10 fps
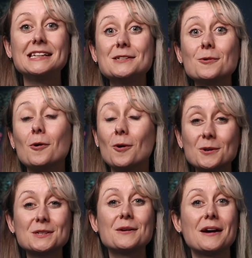These will
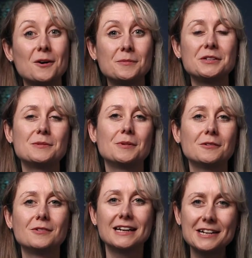also help you to
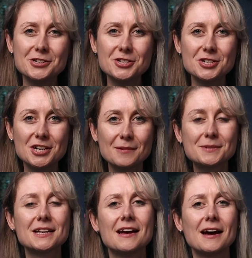build
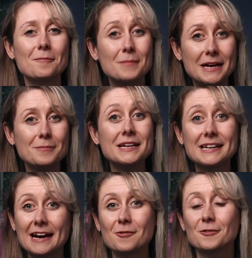relationships and maybe
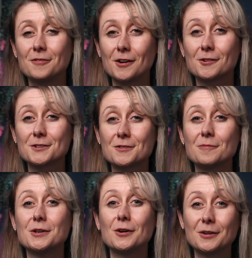get referrals from
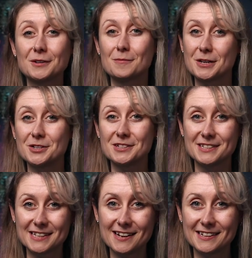your other motion
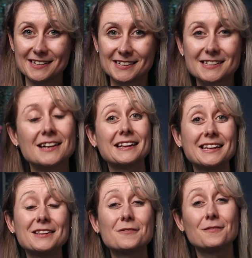designers. And
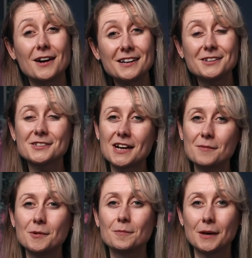then the final type of